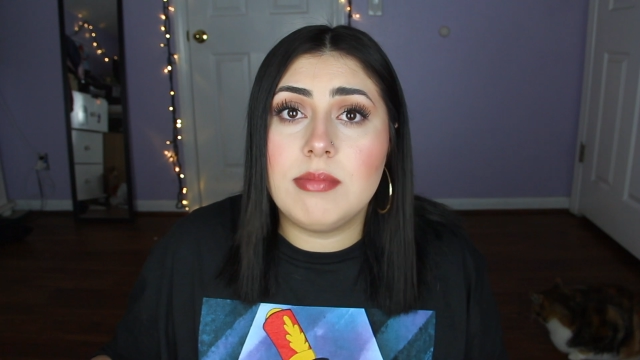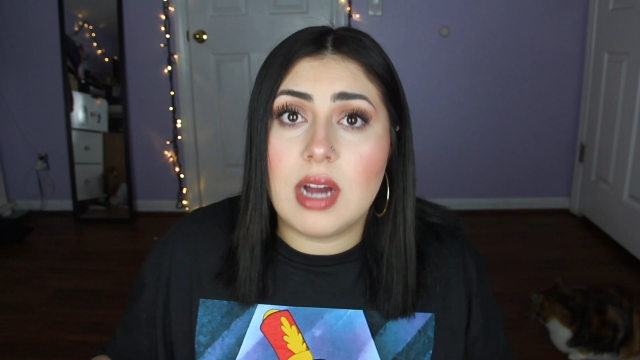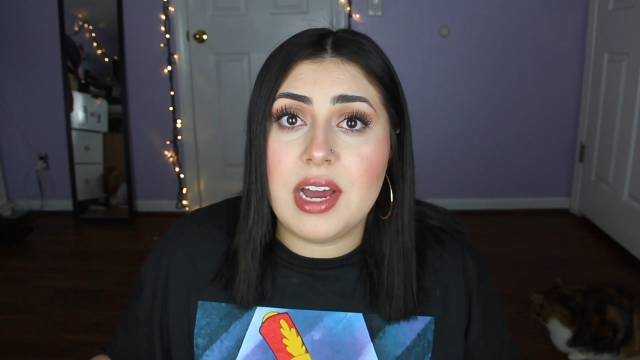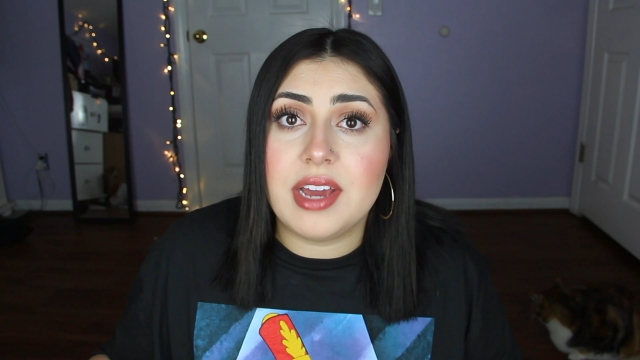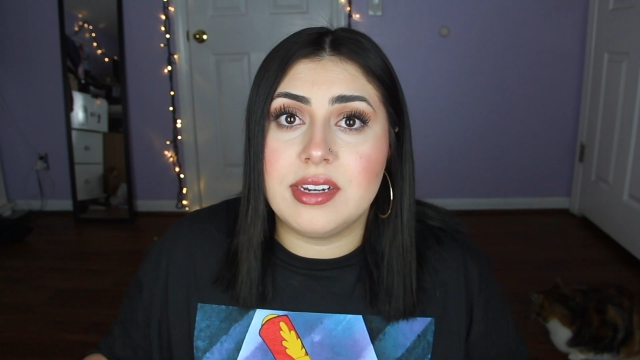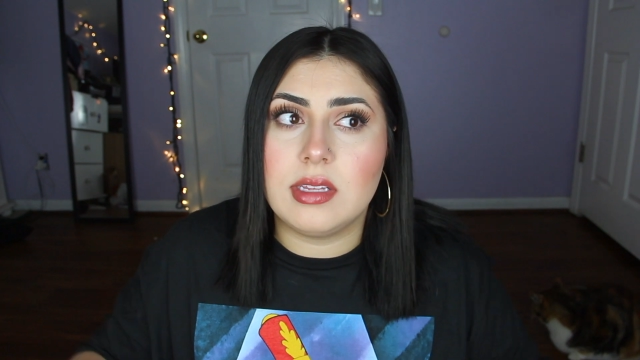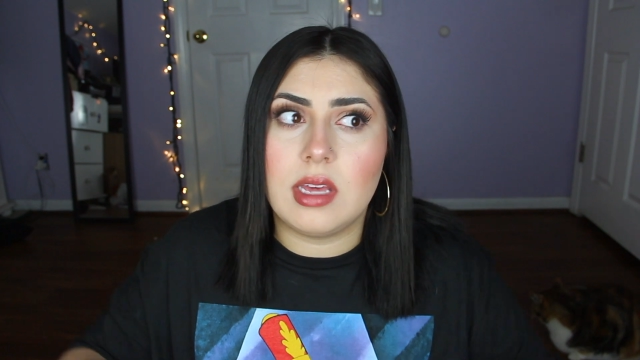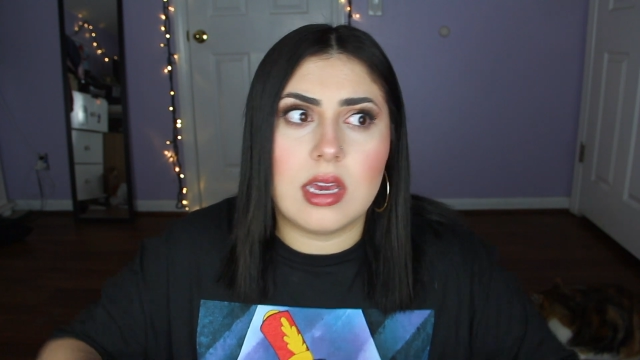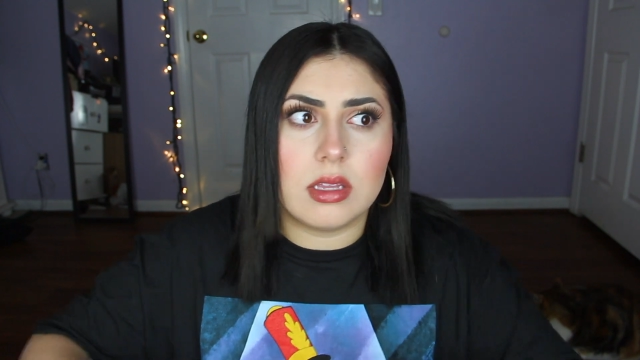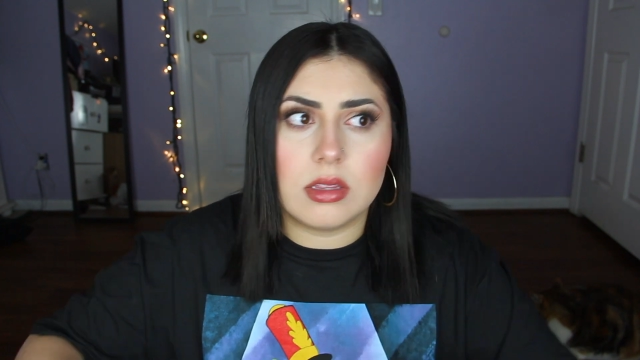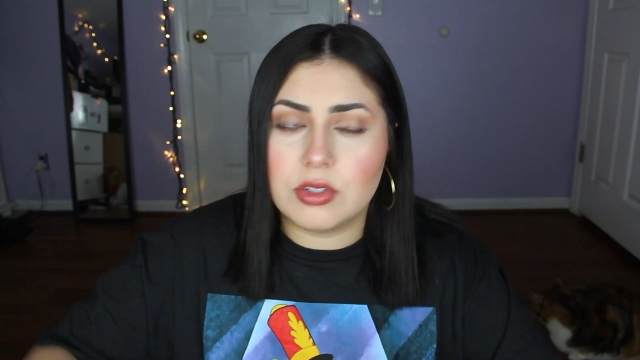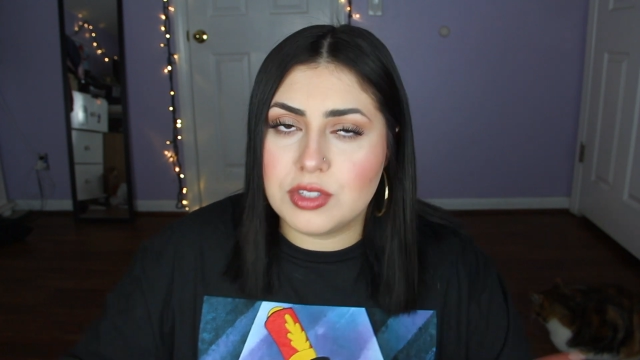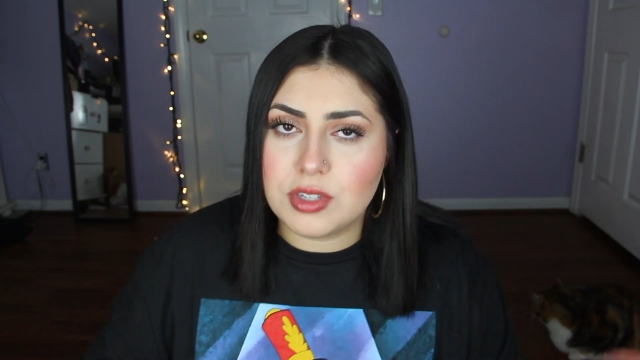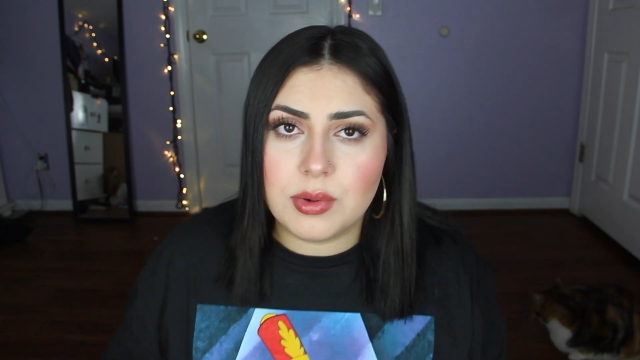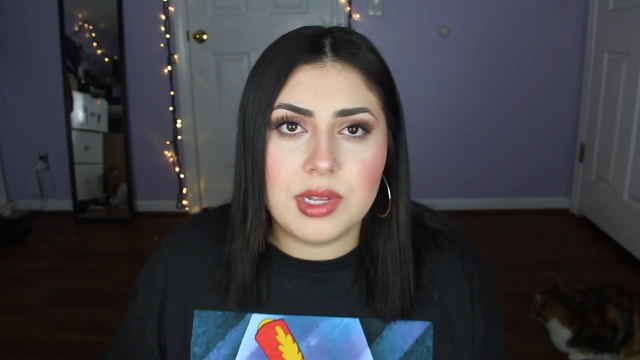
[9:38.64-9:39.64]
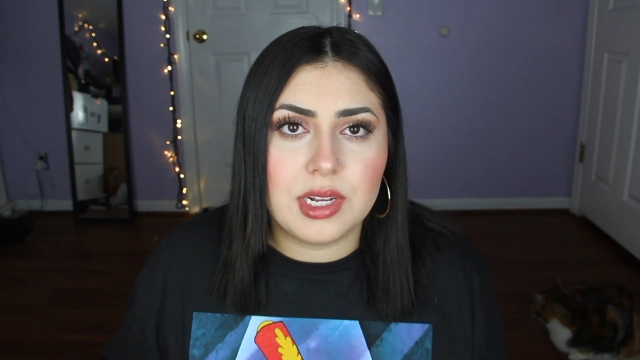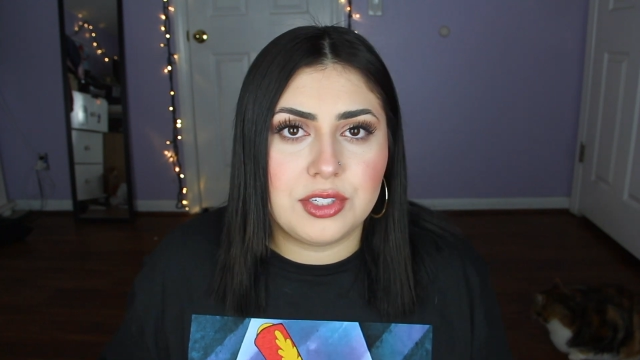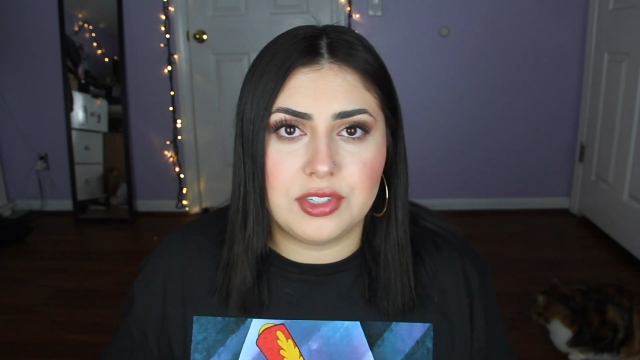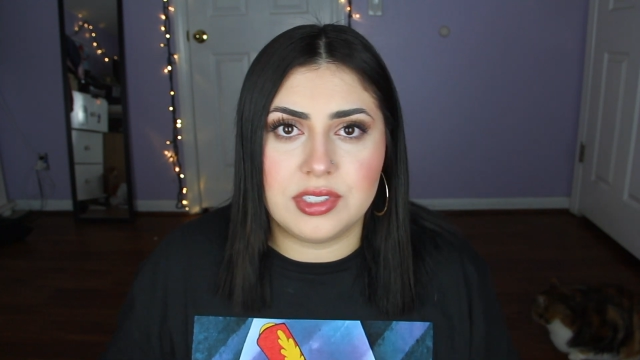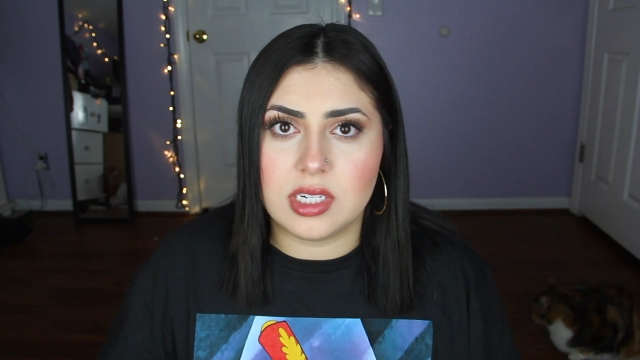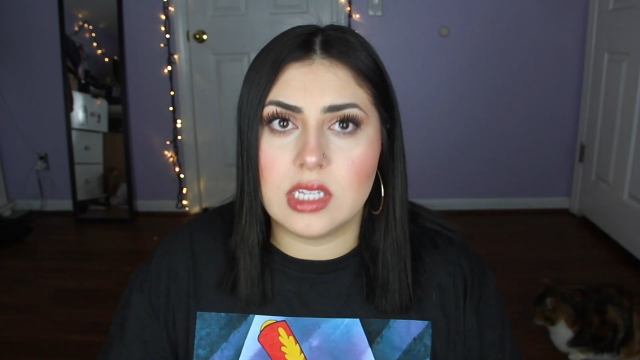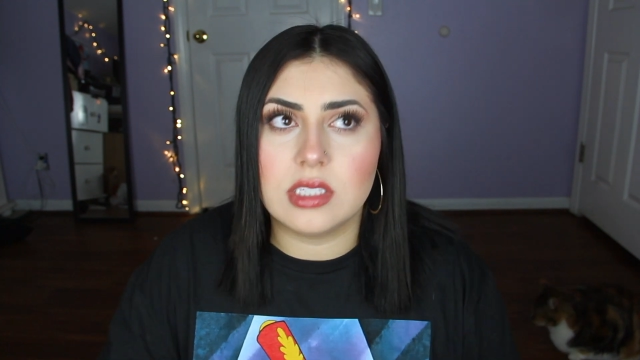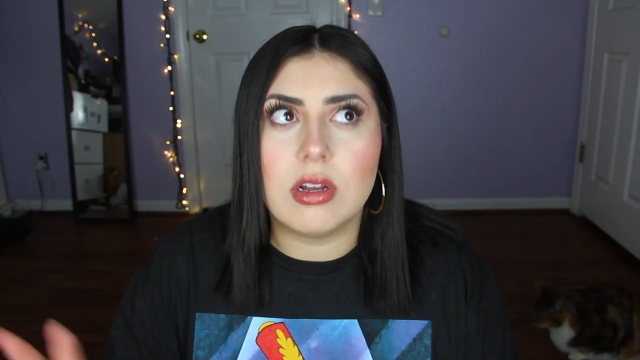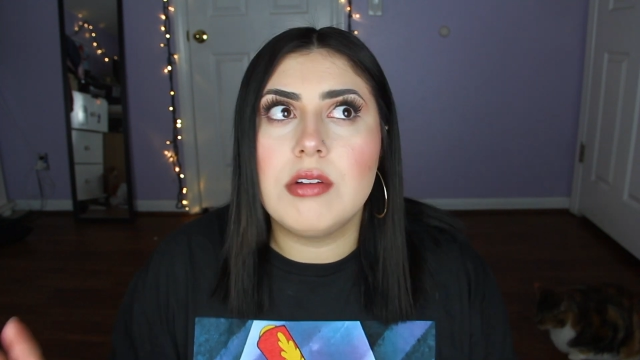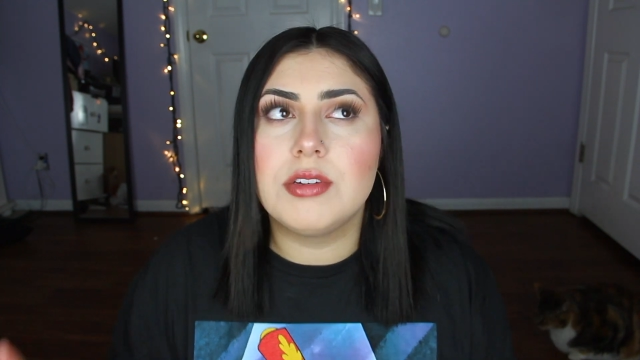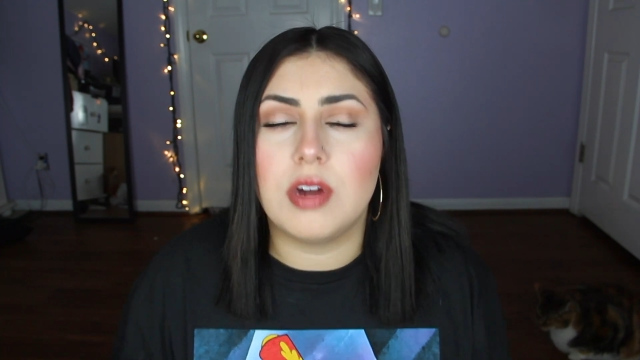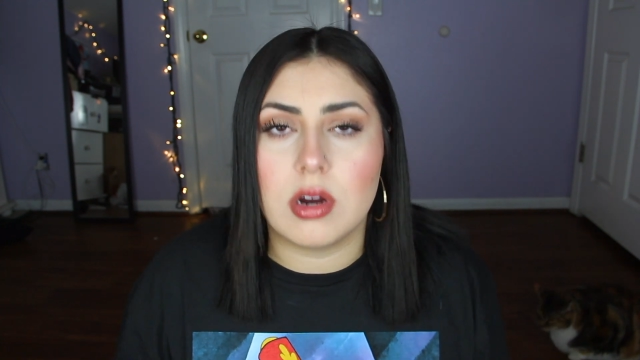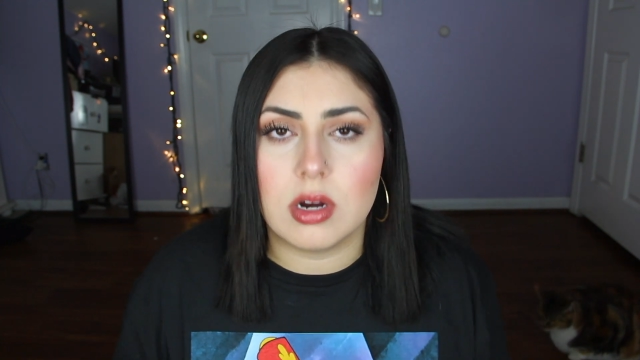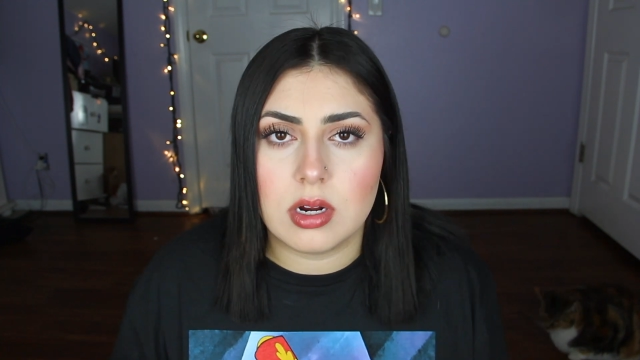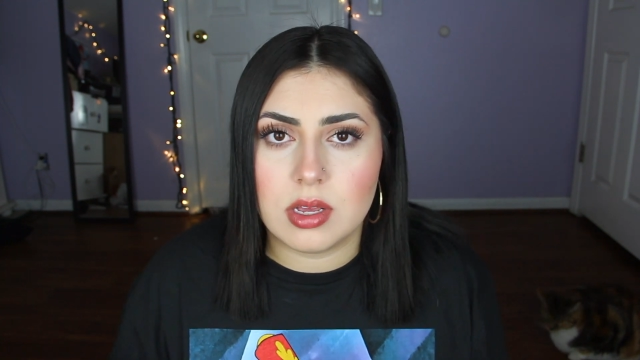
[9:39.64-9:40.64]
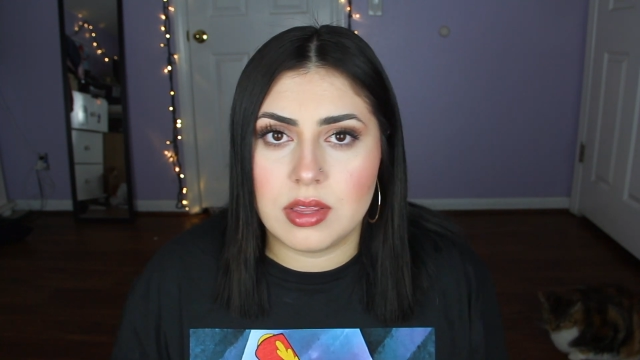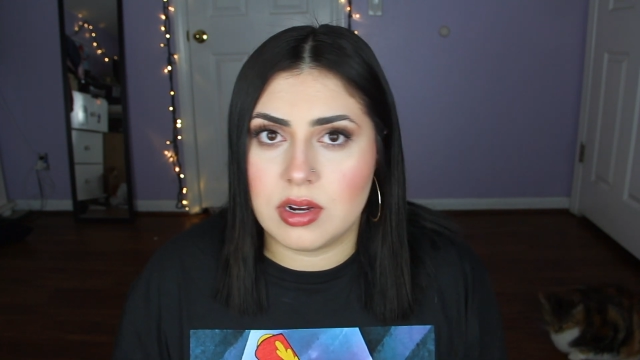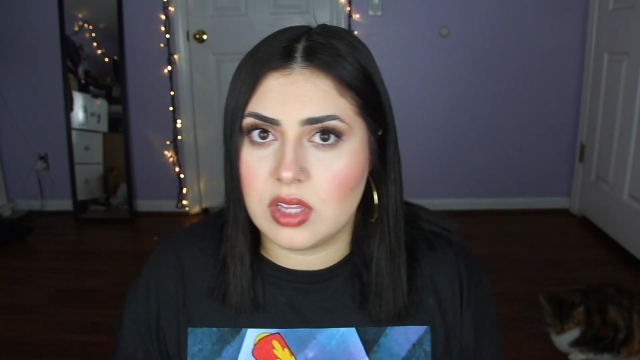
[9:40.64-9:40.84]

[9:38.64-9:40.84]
in mind, like, there's no electricity, it's all dark.